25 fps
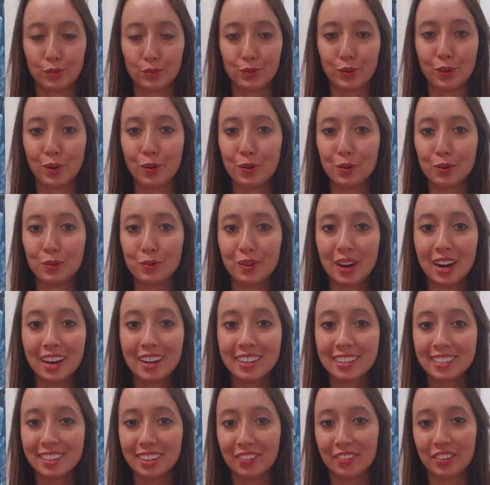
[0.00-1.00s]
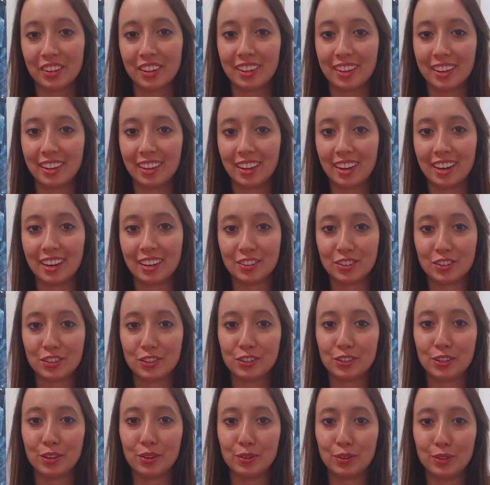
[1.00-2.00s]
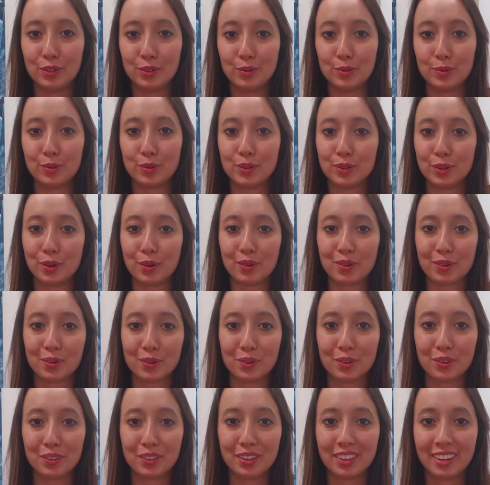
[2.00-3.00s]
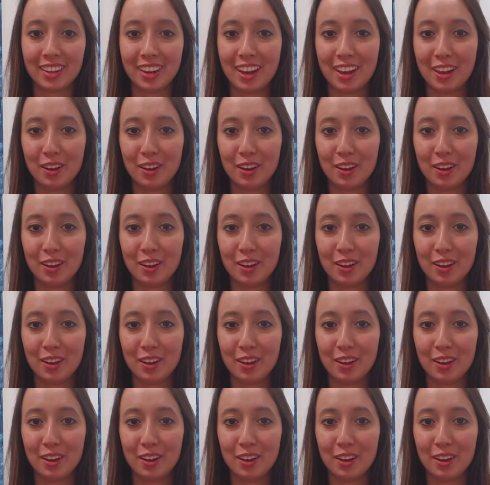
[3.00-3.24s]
So why is everything that I just showed you so cool?